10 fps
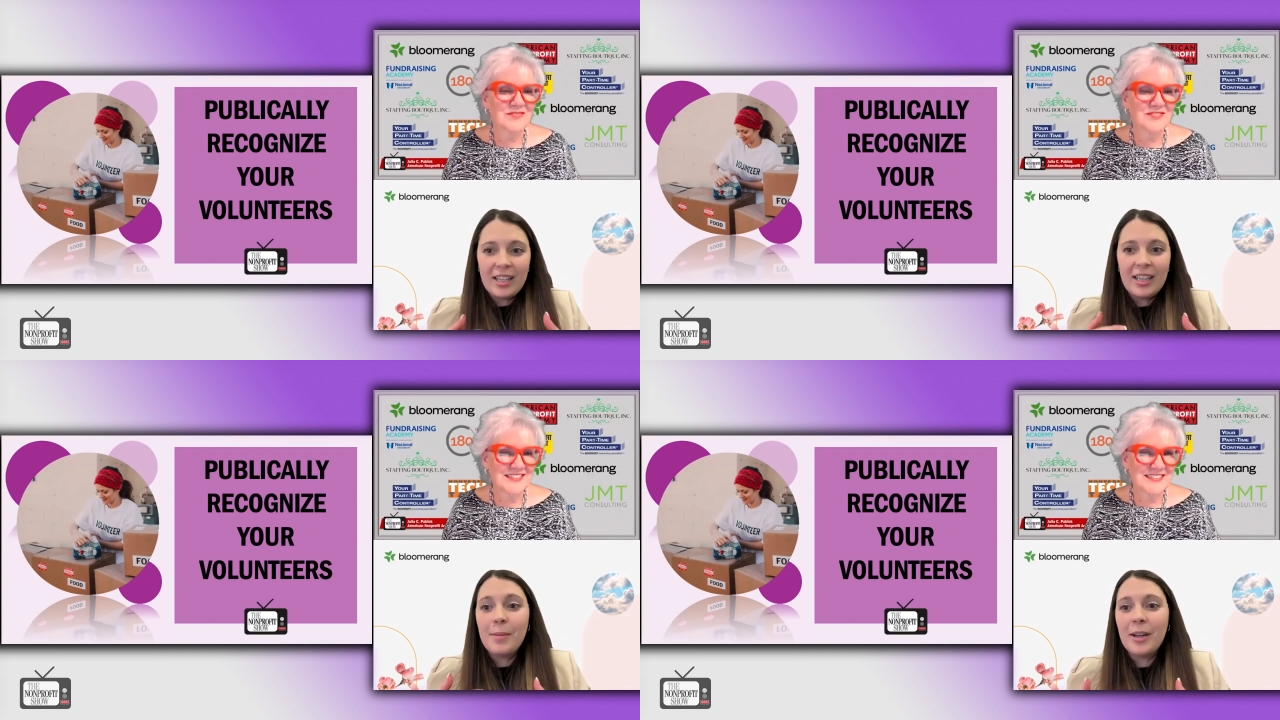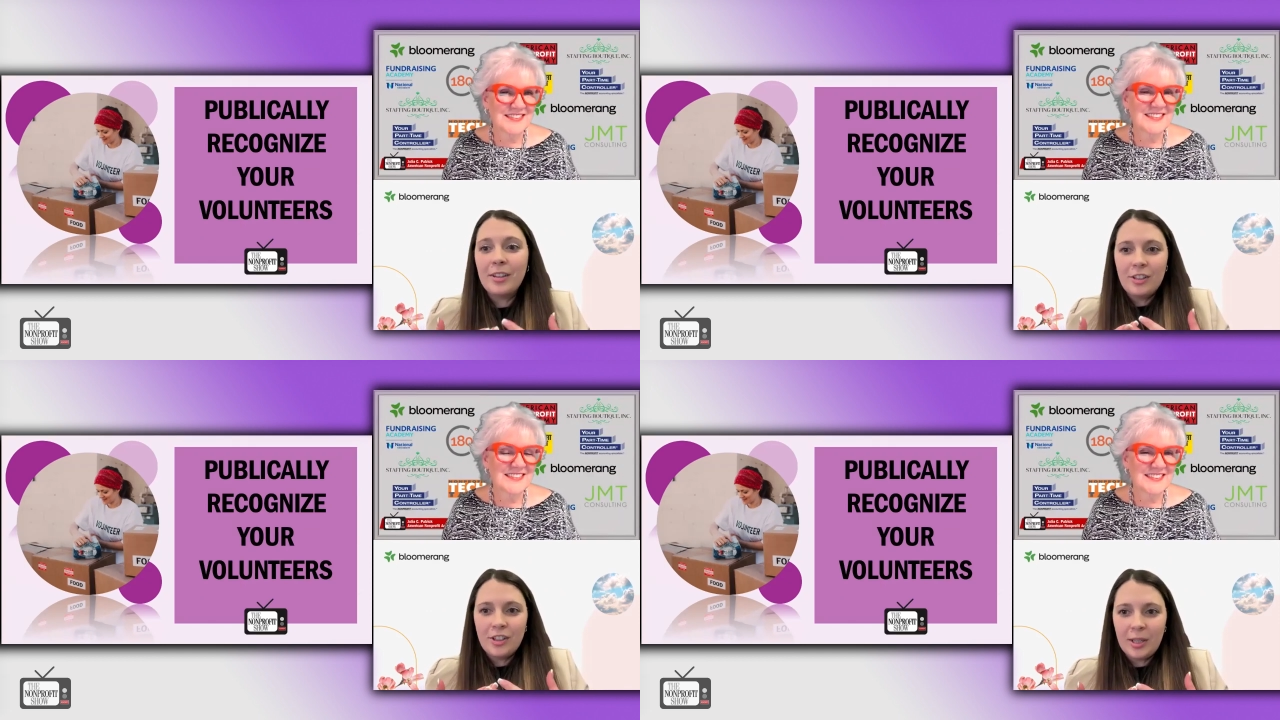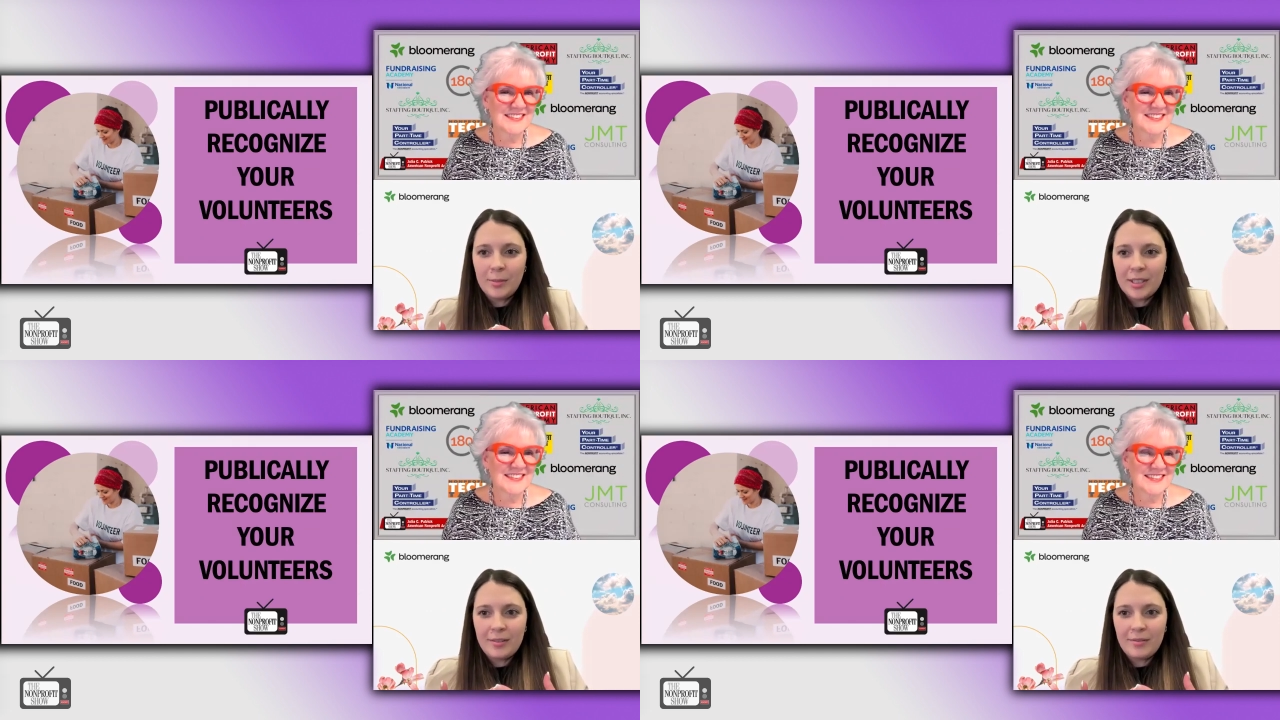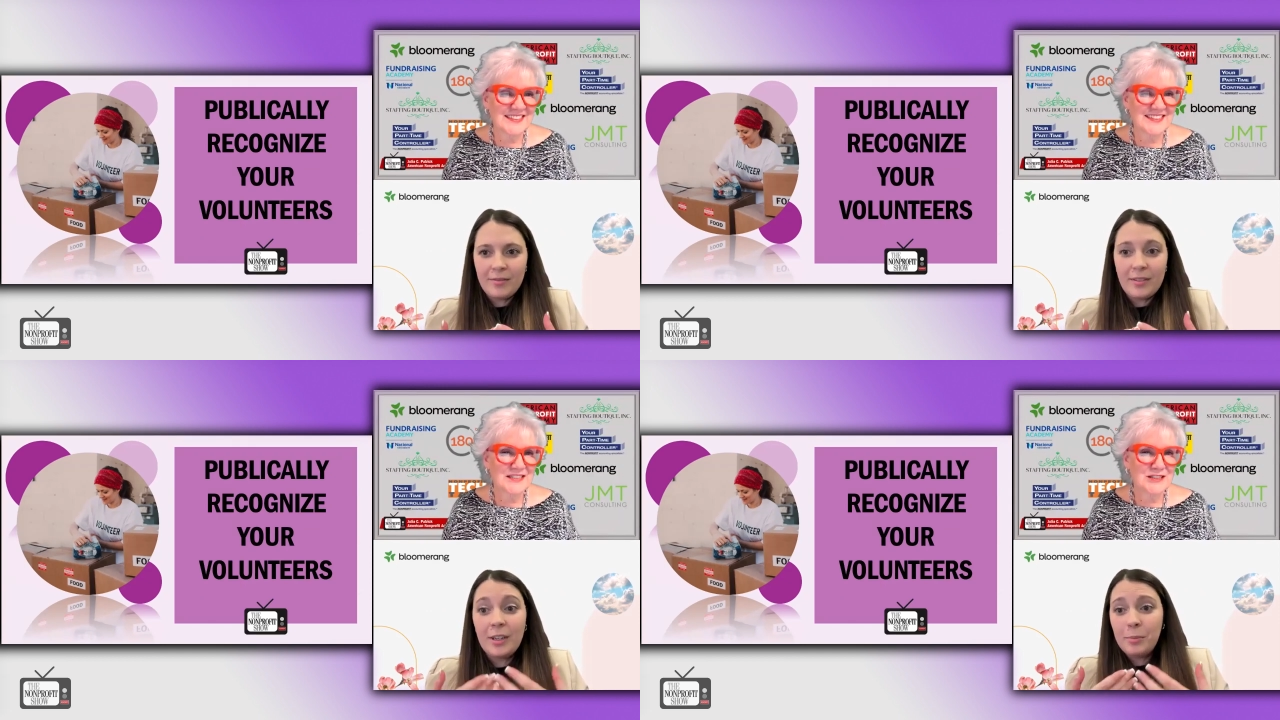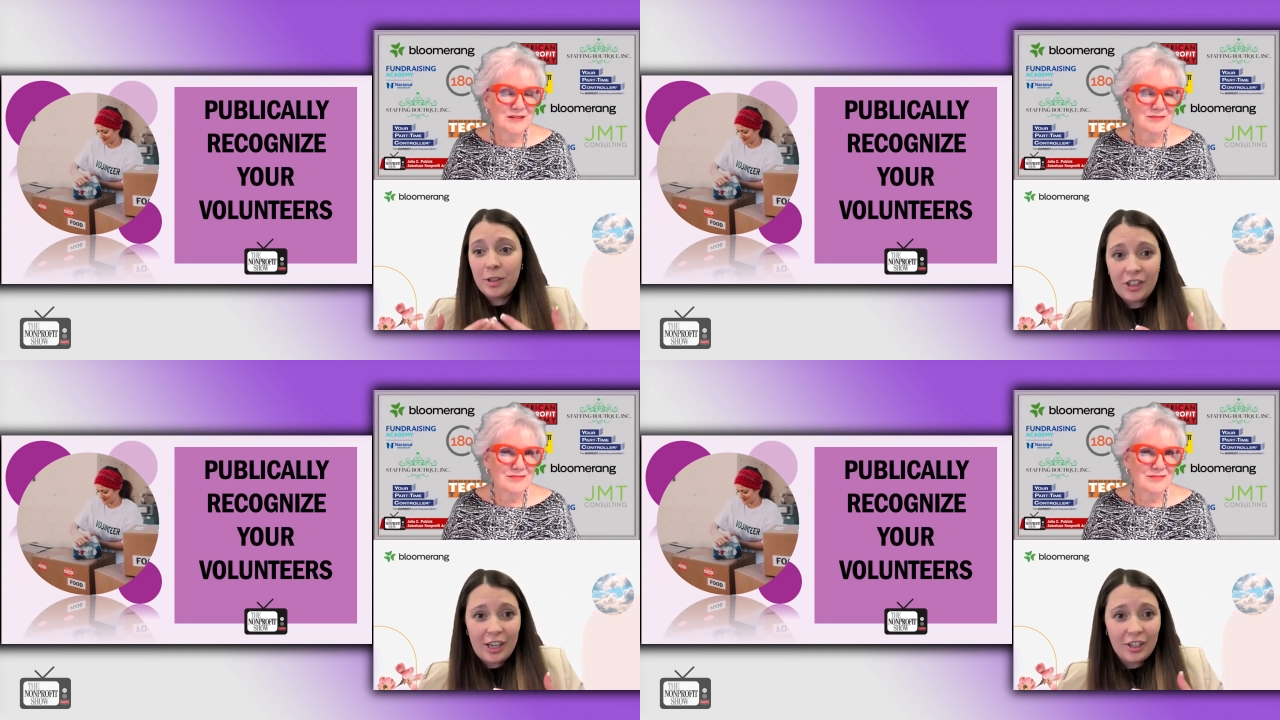Speaker 1: thinking about it in terms of an
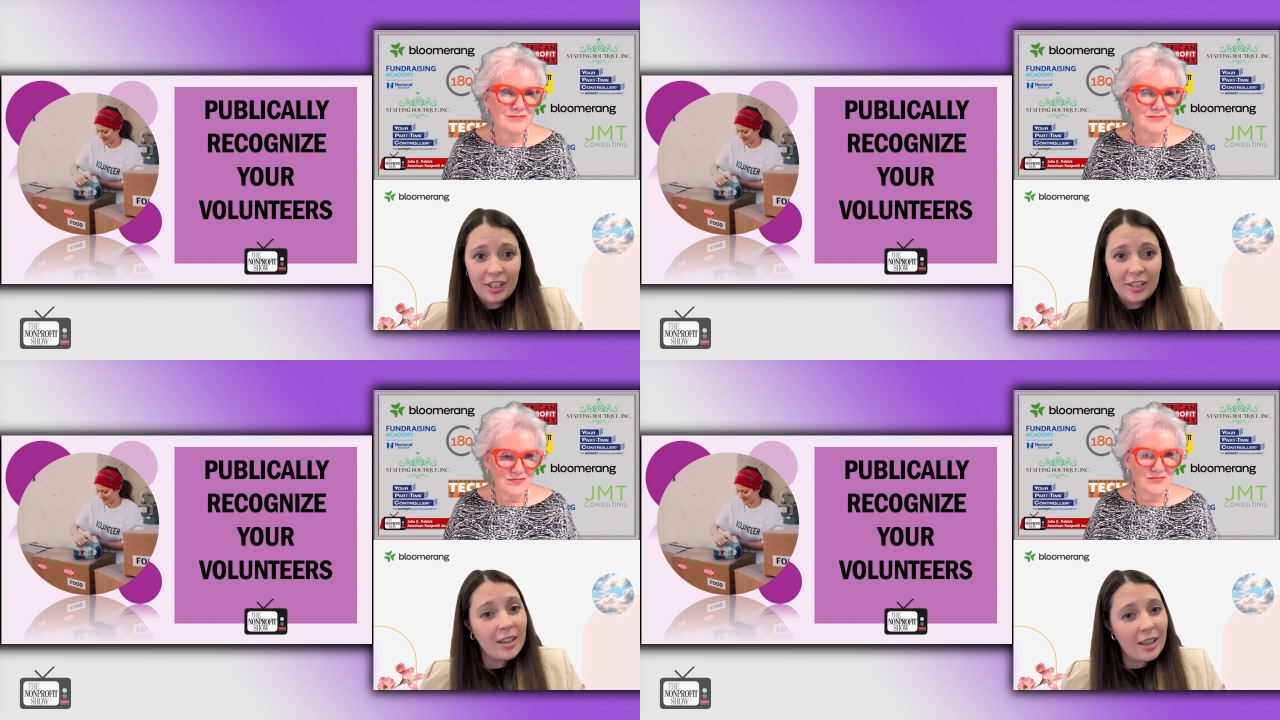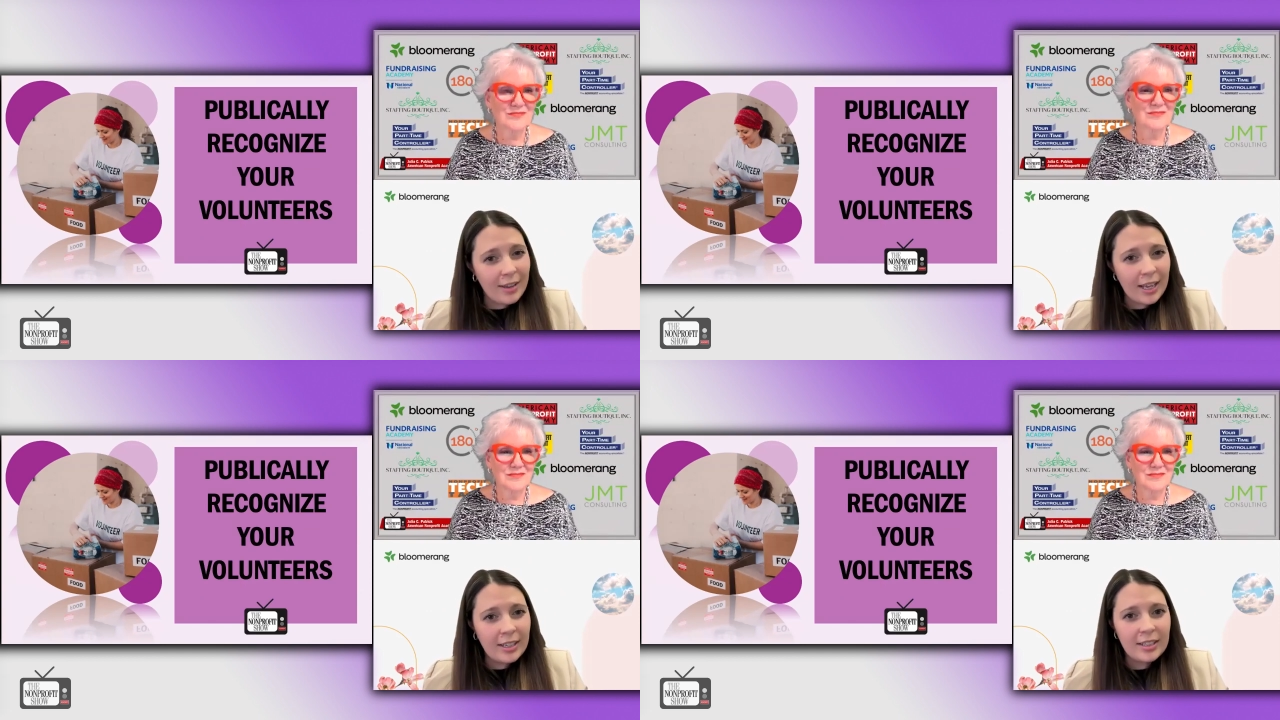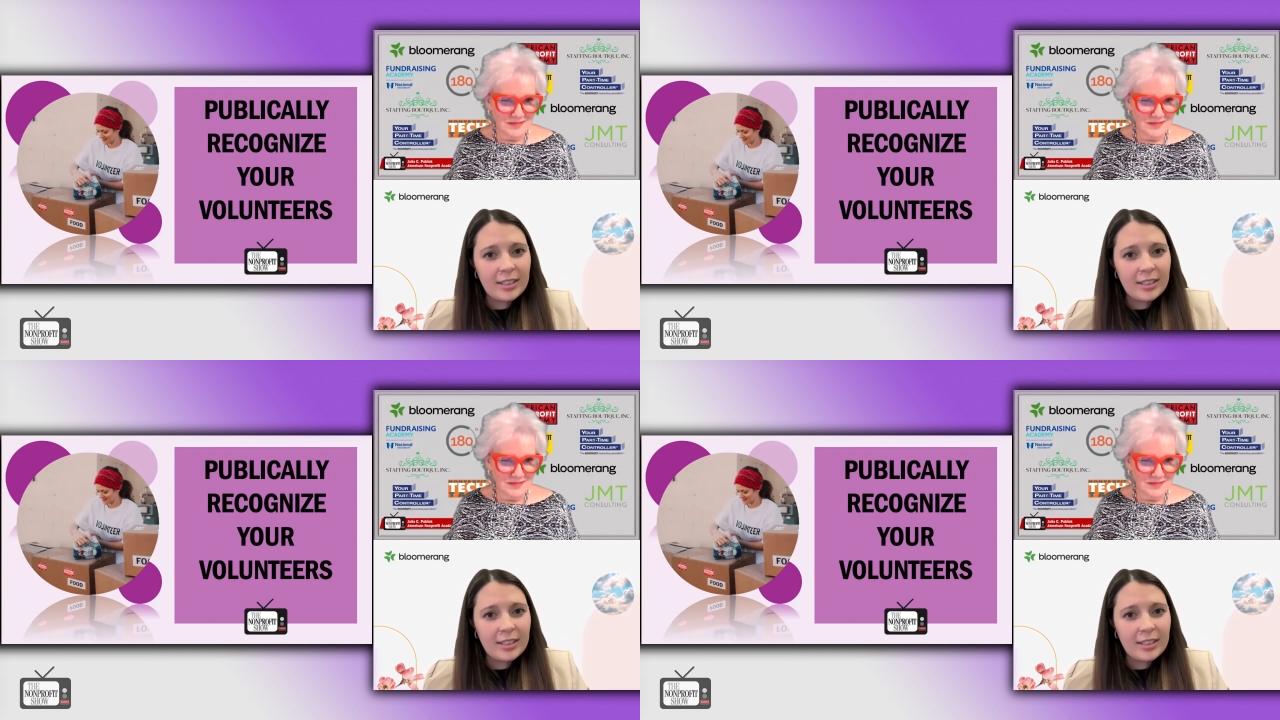appreciation event.